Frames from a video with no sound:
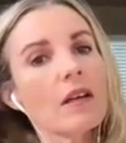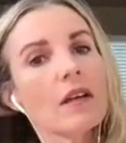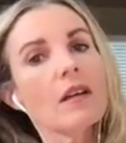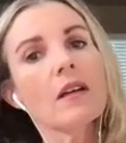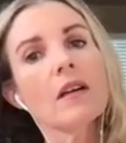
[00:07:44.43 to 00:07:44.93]

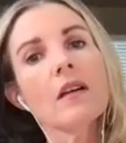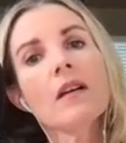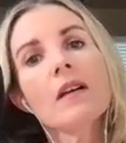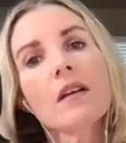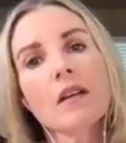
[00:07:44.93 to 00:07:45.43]

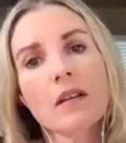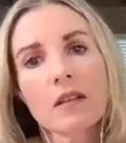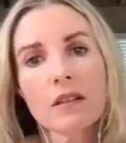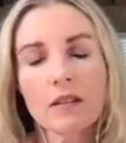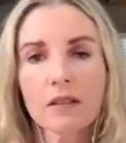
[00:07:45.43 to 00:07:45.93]

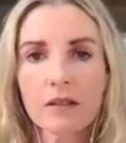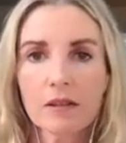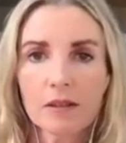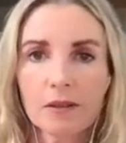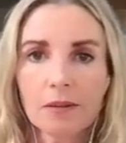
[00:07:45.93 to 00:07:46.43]

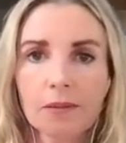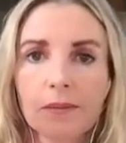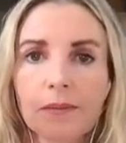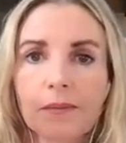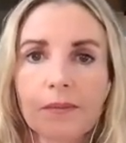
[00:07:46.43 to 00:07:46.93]

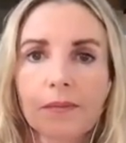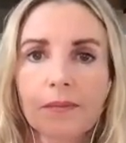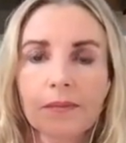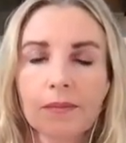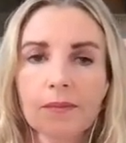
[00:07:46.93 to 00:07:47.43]

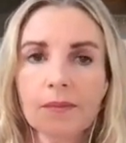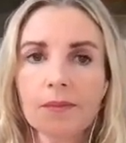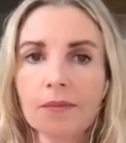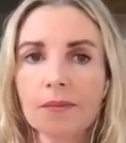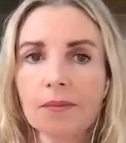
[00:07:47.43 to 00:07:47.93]

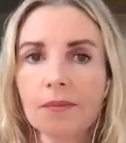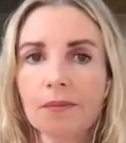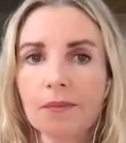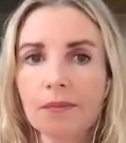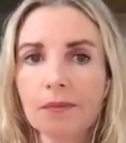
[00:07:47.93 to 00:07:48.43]

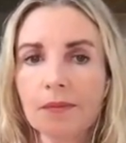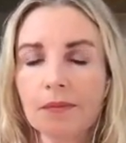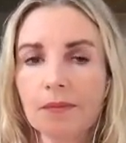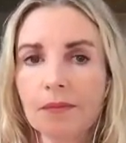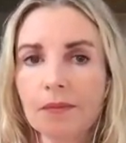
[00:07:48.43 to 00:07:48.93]

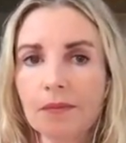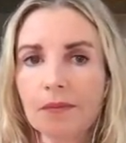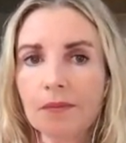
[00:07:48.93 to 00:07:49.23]
No words are spoken by the person on screen.